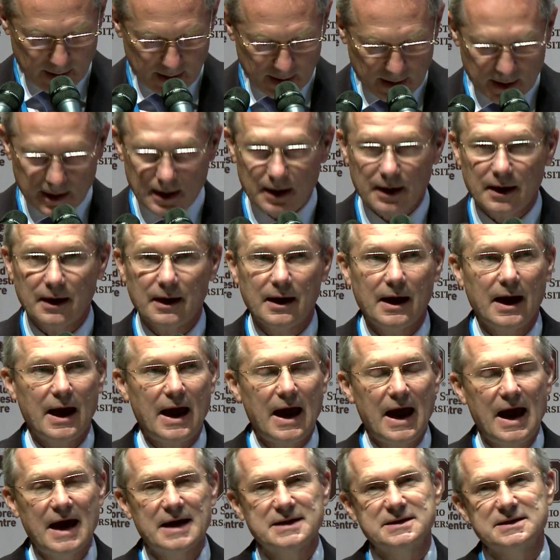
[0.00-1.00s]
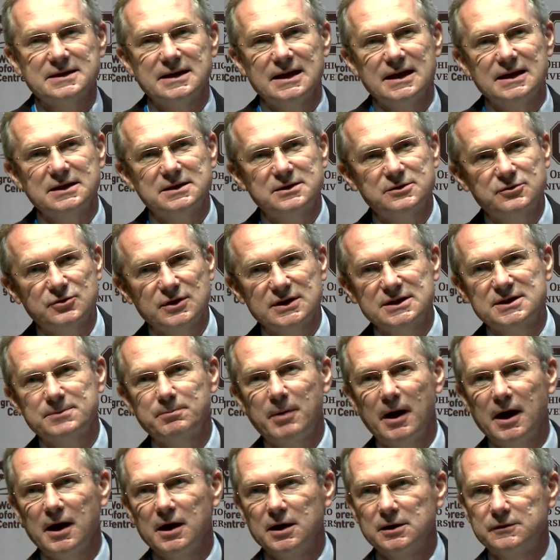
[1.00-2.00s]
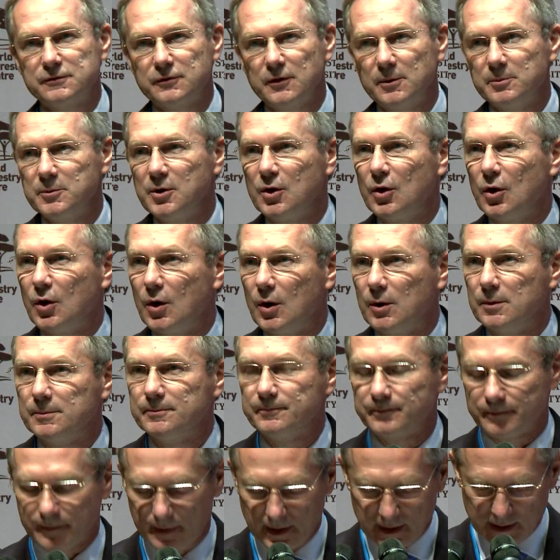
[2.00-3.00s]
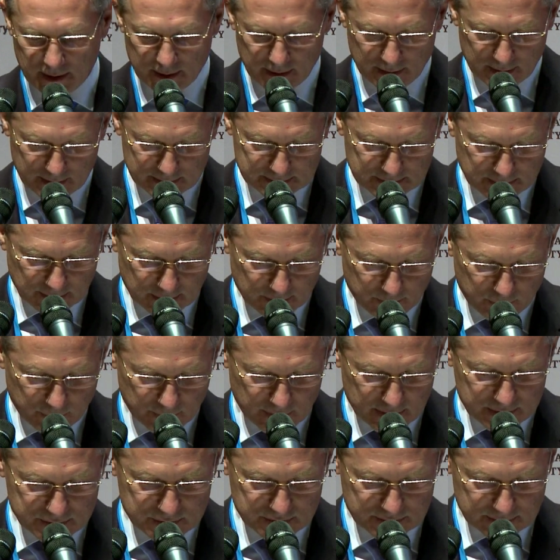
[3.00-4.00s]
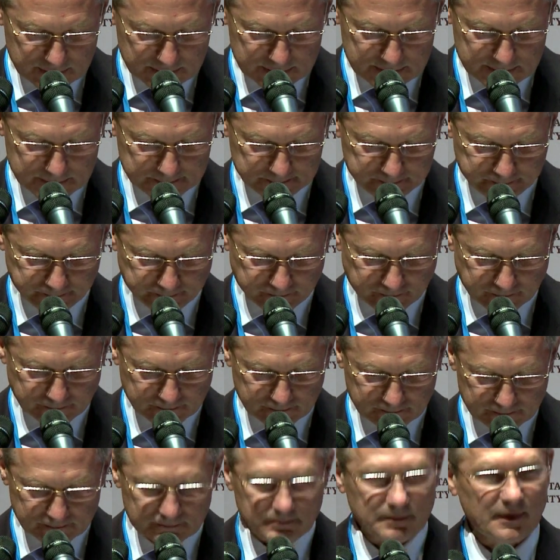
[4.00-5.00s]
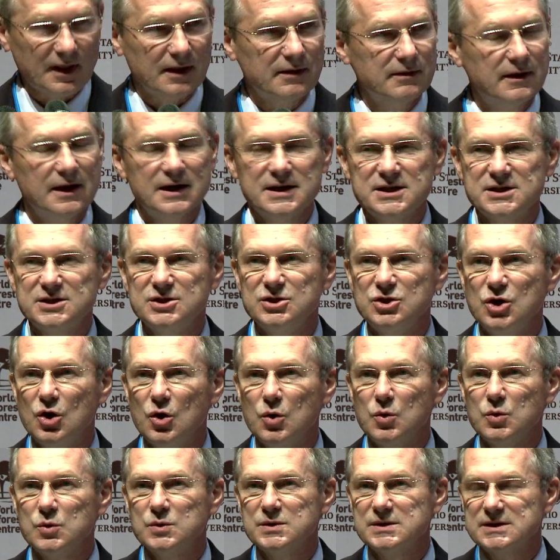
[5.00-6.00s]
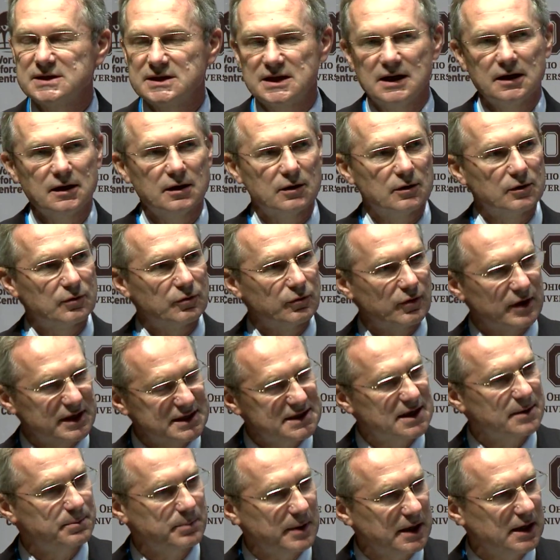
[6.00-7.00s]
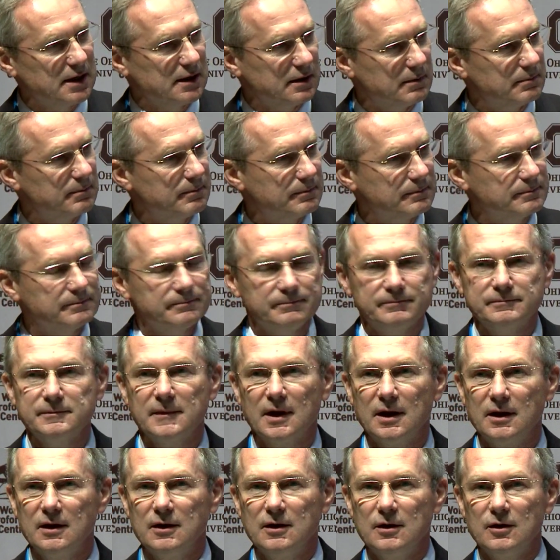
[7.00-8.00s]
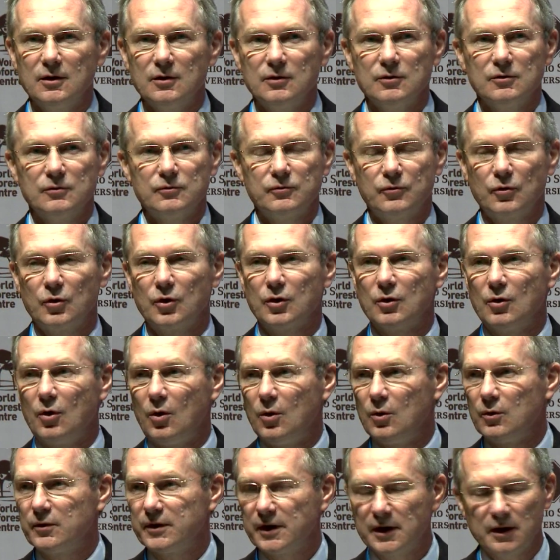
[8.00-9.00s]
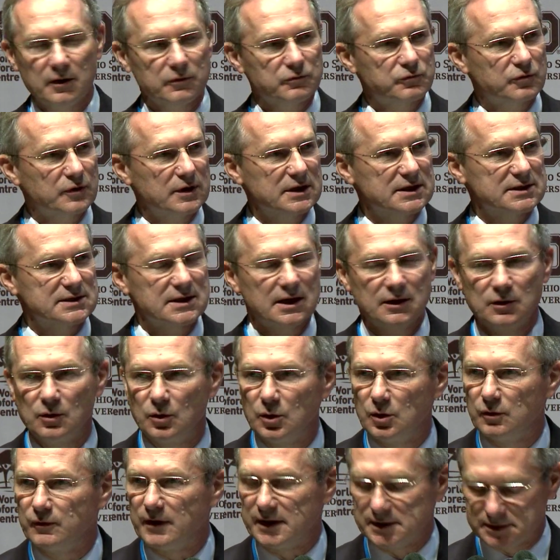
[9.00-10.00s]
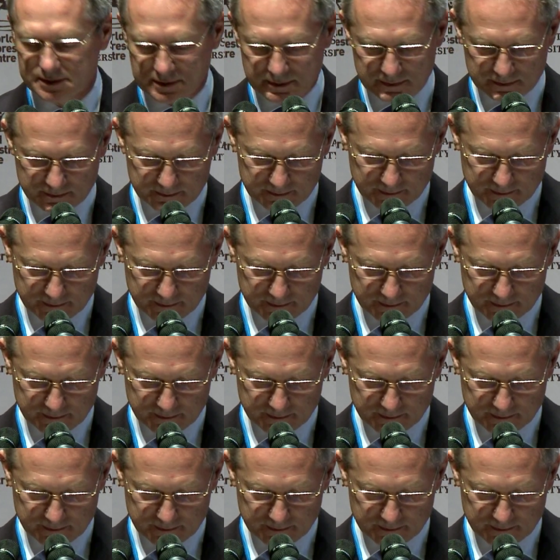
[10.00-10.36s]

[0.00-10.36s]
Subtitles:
As it transpired from your deliberations, there is no single recipe for all the countries and all of us.